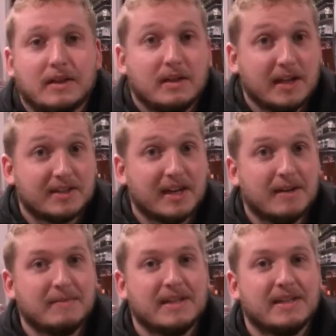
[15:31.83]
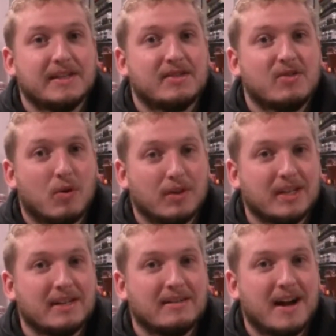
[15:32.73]
Next up is North
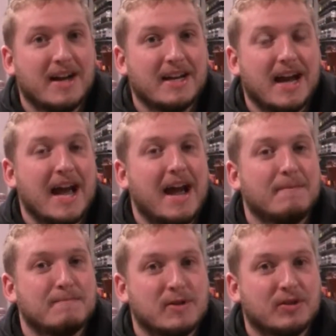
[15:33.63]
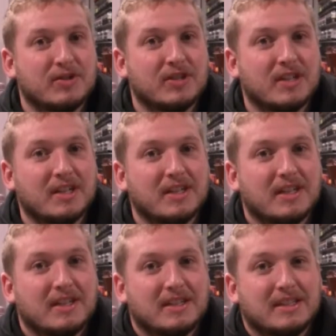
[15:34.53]
Carolina at Mercer.
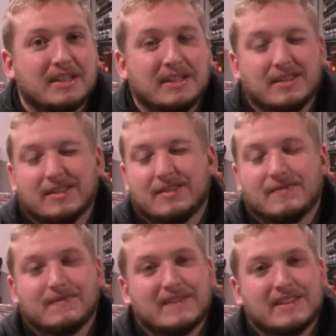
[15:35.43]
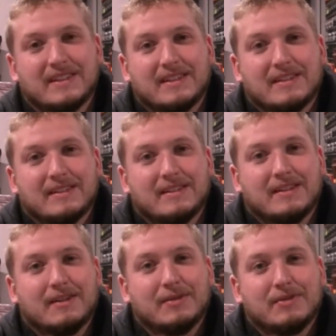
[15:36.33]

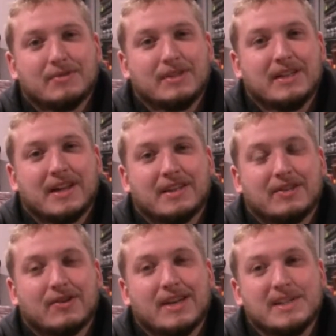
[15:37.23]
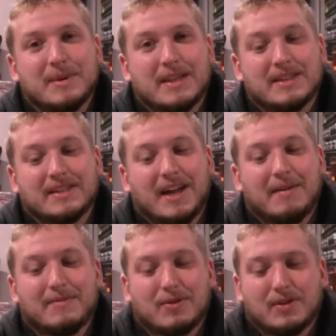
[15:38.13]
There was really nothing crazy about this
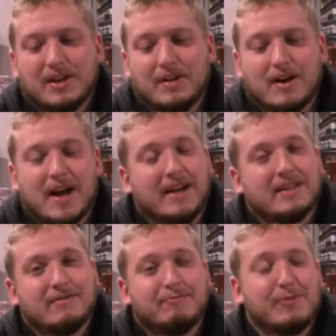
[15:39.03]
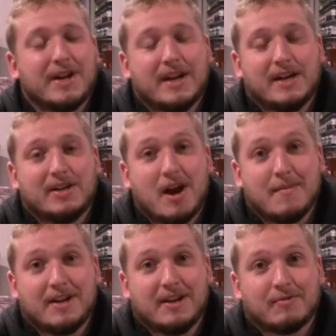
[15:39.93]
game. North Carolina went in and
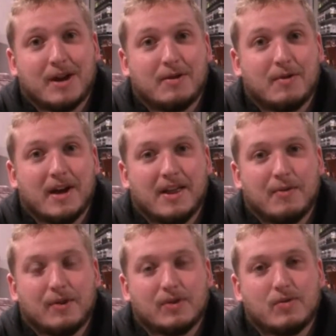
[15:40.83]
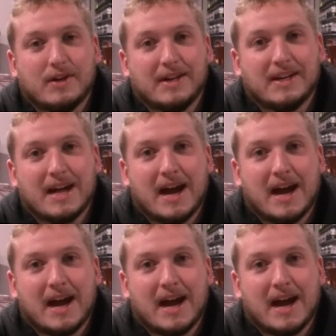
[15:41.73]
dominated right away. They won 20-9.